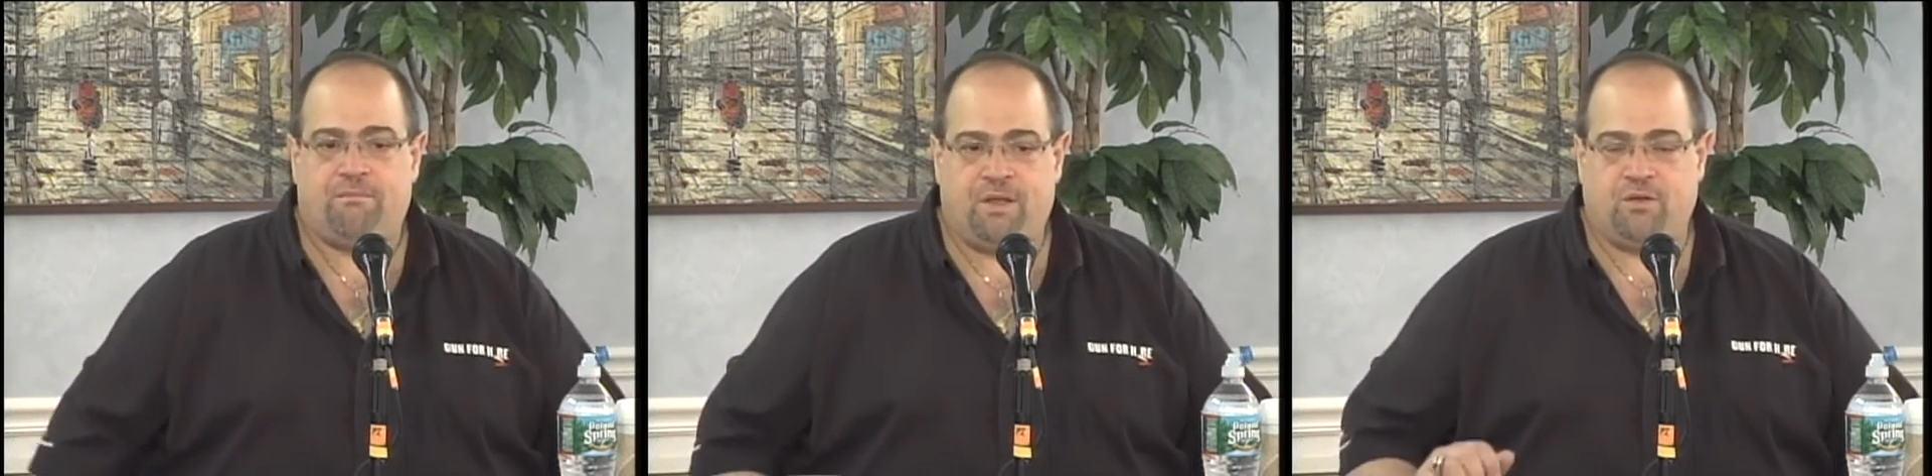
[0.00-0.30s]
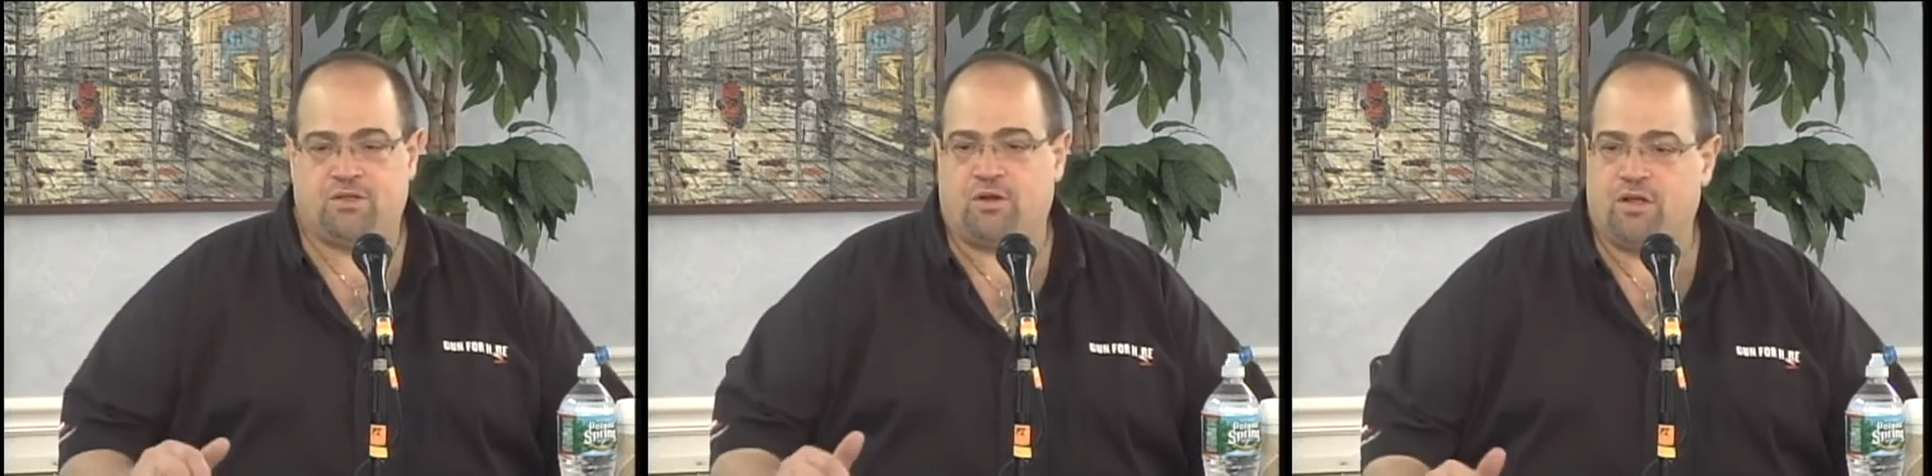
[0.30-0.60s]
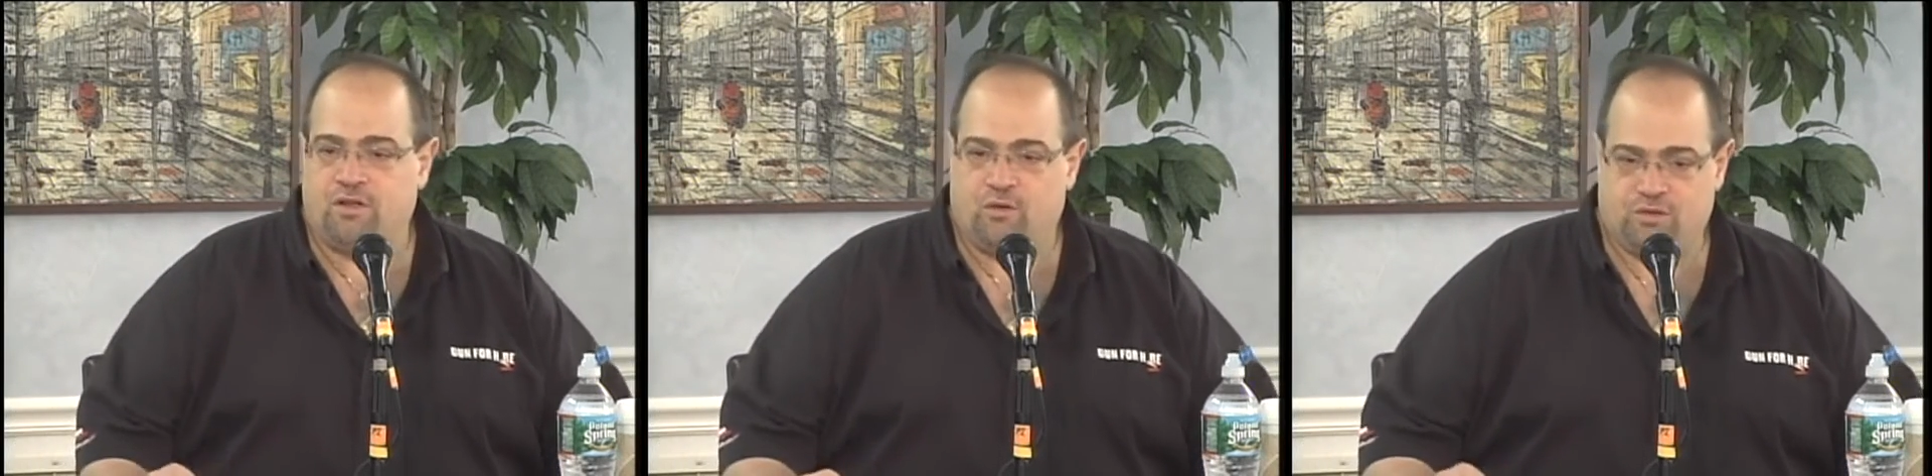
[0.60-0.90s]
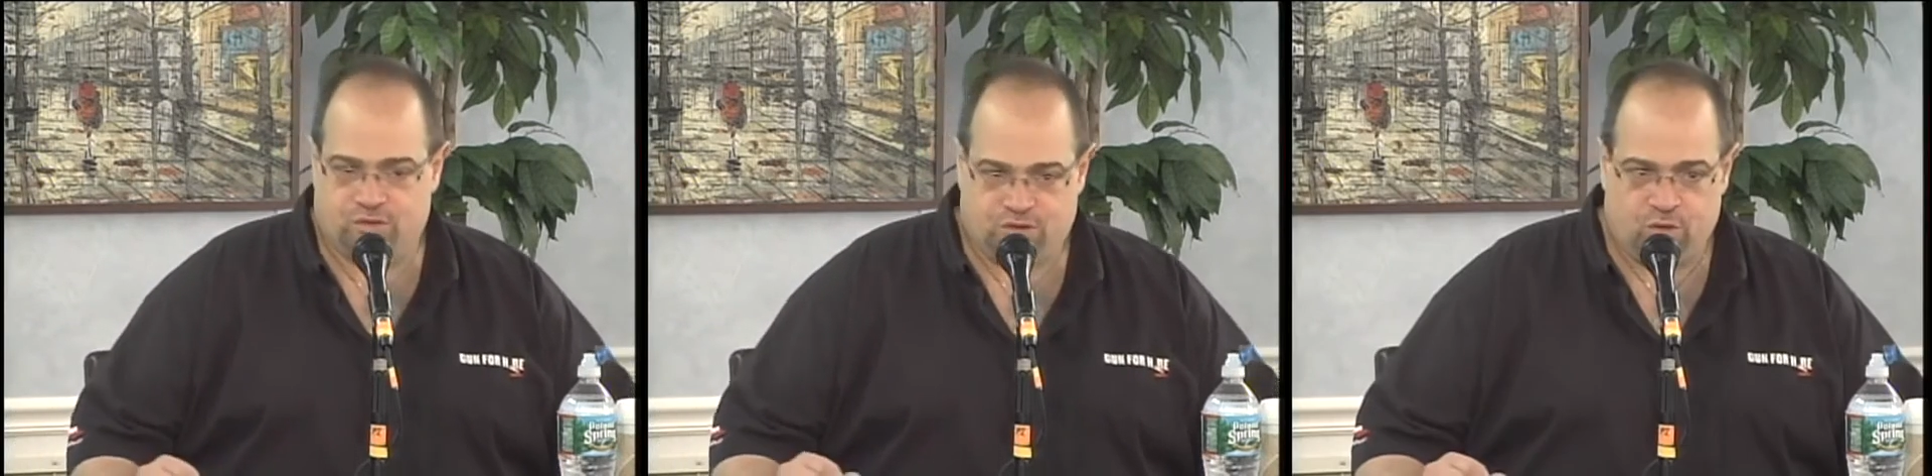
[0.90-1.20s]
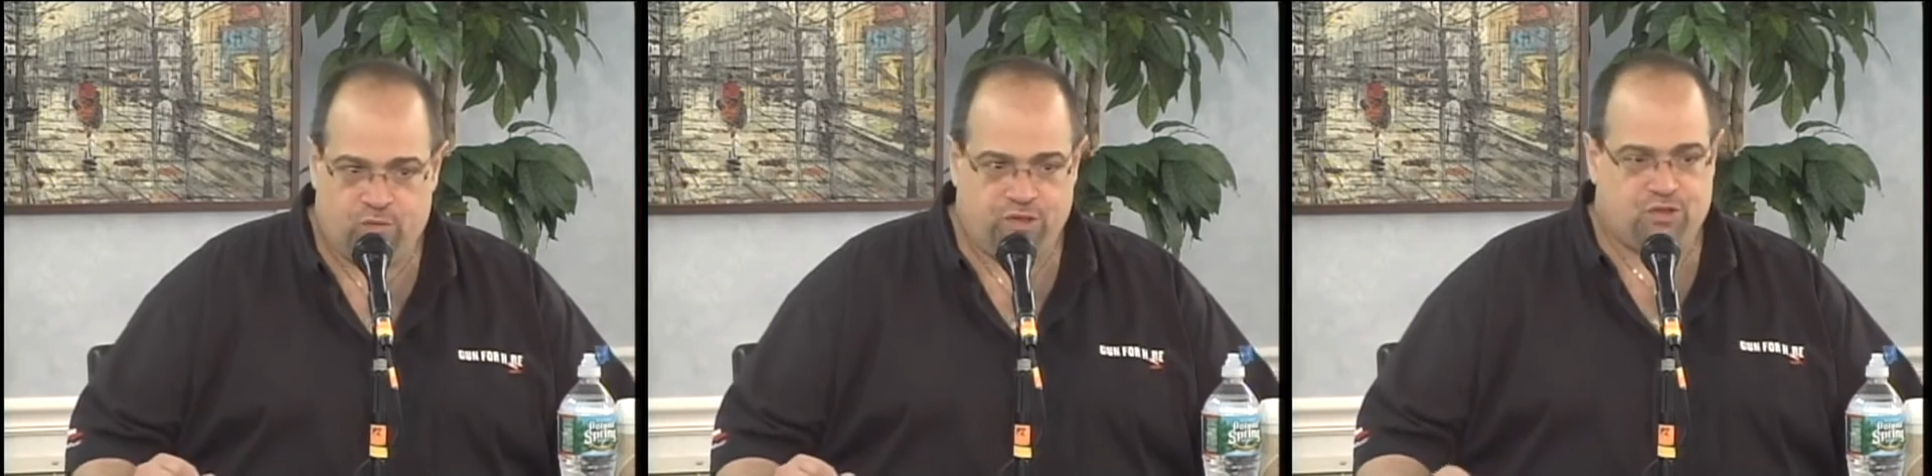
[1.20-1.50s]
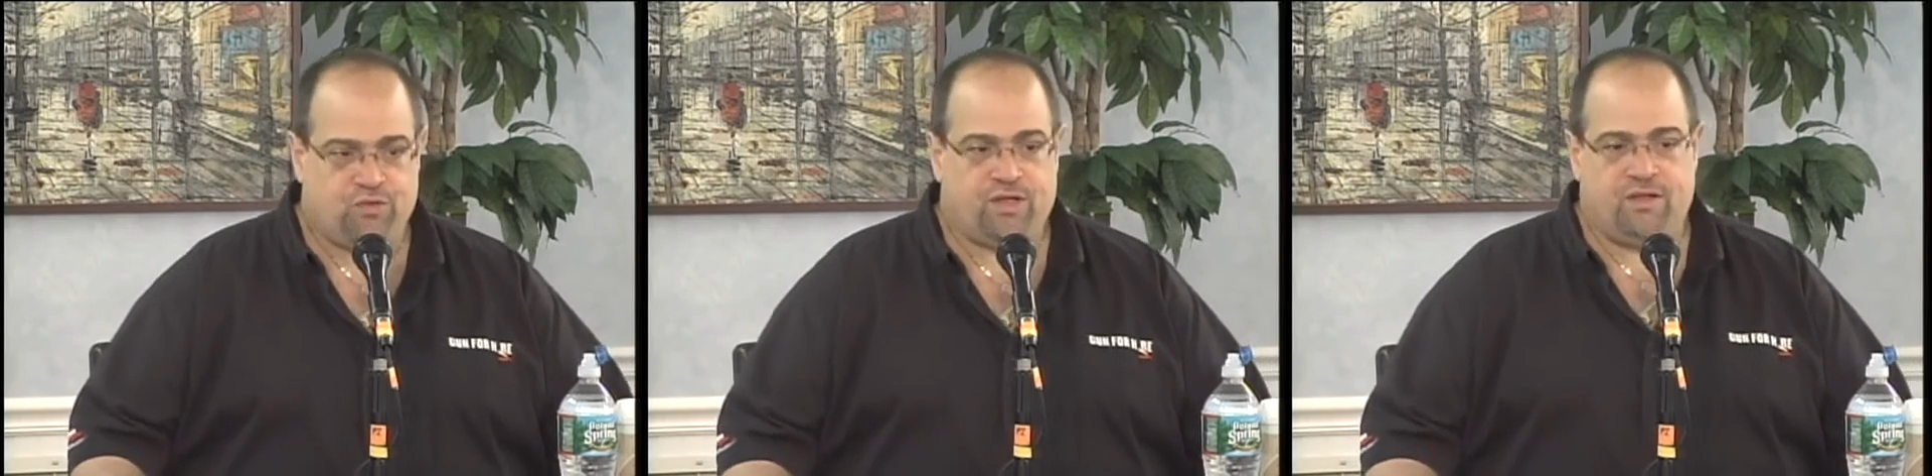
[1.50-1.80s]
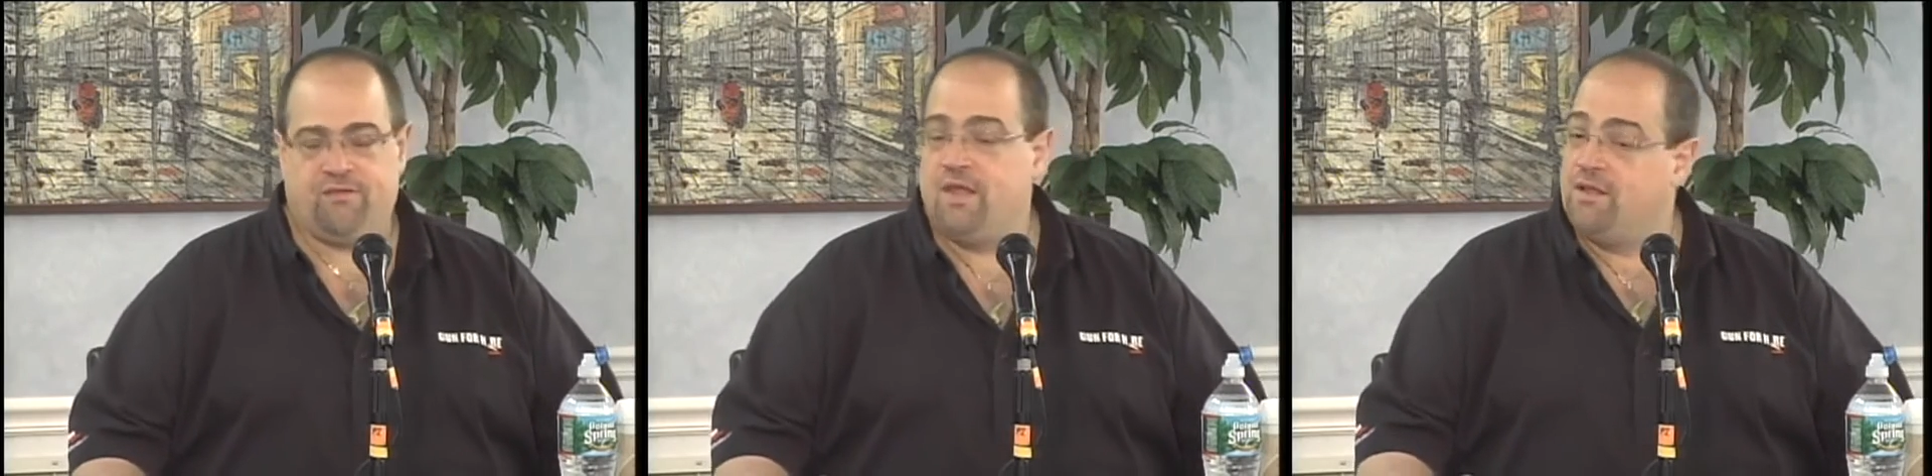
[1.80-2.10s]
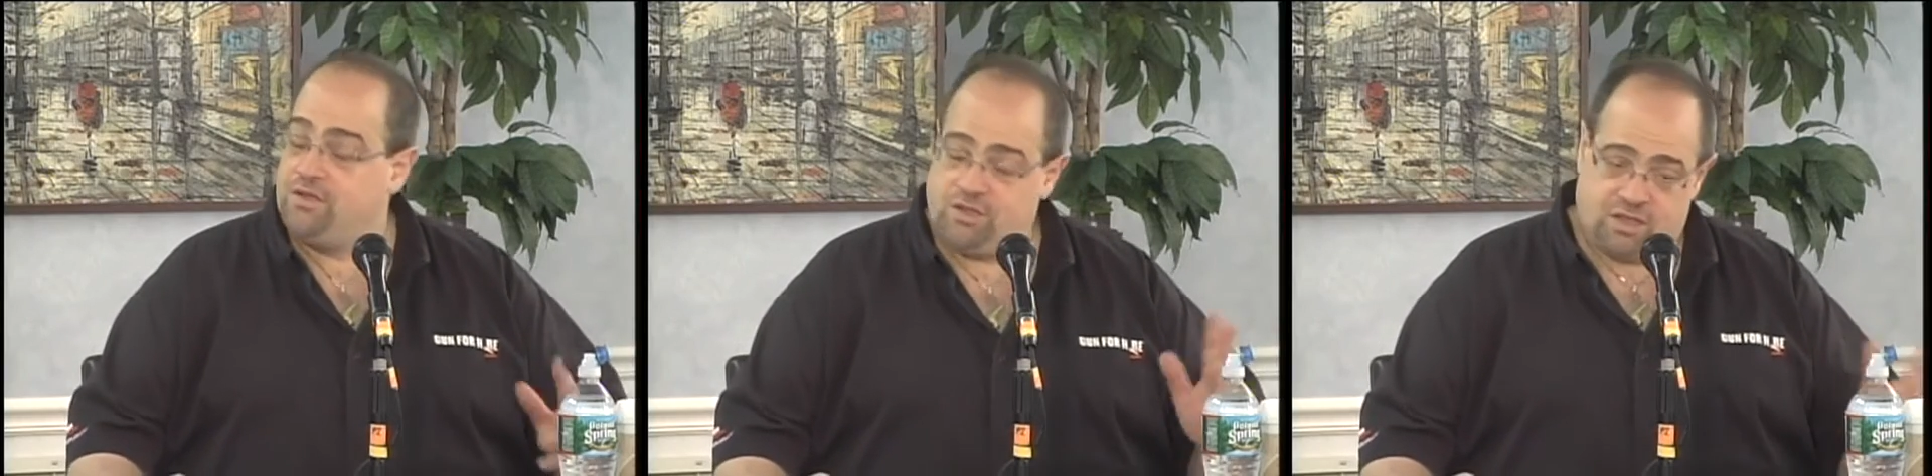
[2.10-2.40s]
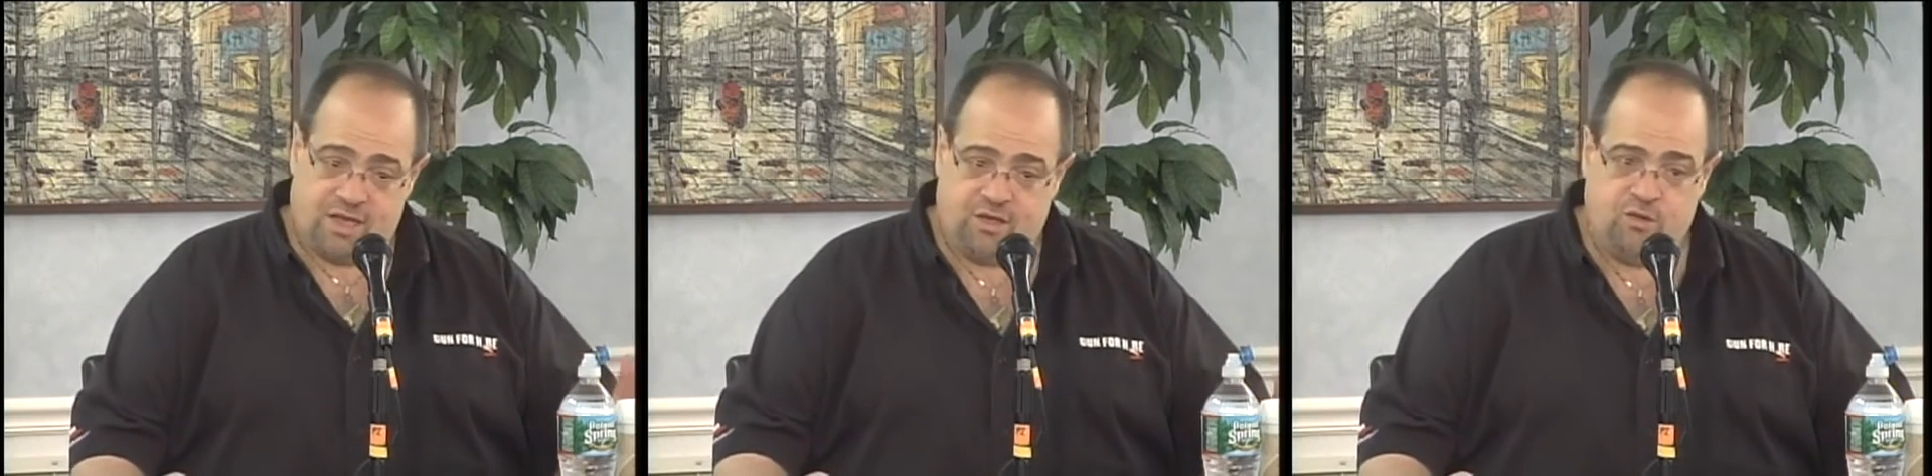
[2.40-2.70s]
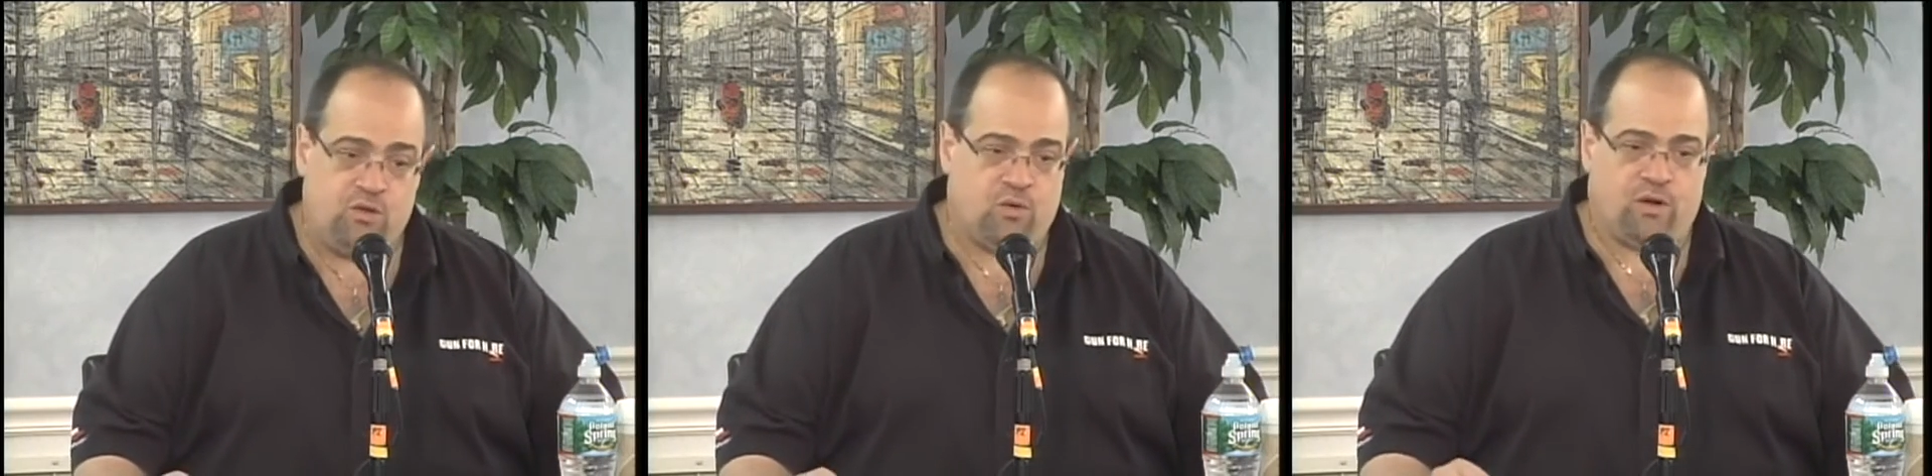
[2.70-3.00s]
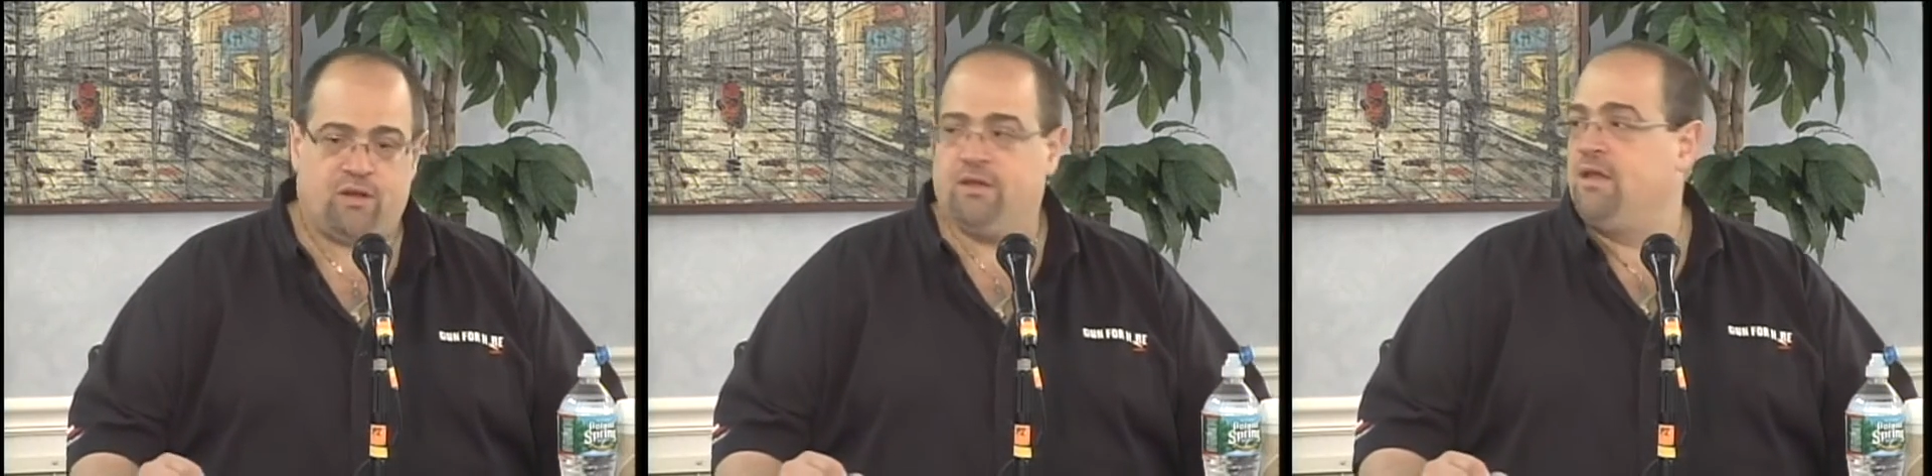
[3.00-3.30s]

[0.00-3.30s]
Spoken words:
because our gun laws are so restrictive, just like New York.